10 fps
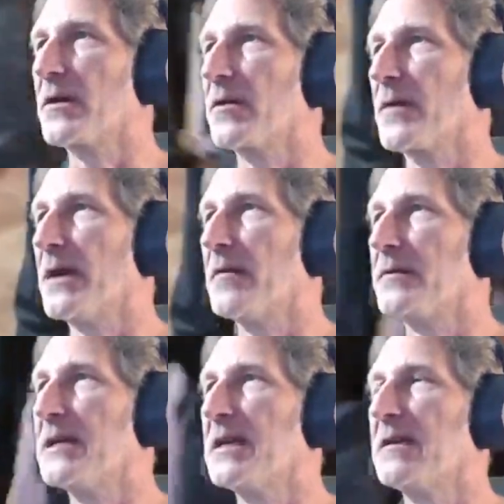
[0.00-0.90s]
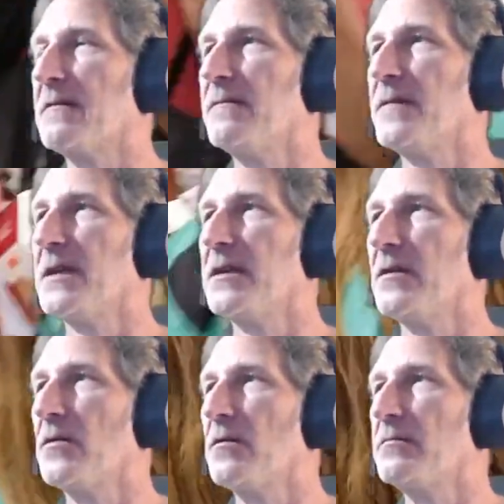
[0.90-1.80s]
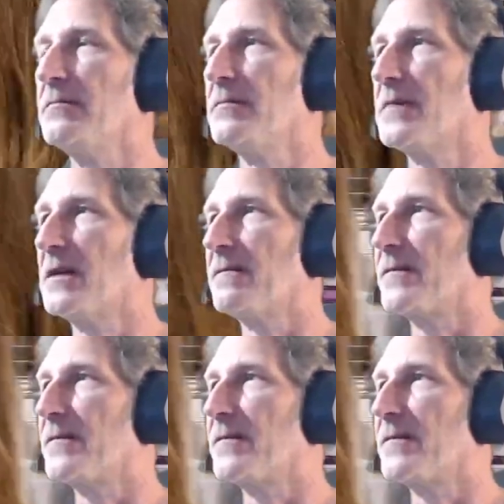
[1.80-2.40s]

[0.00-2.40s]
around, taking video of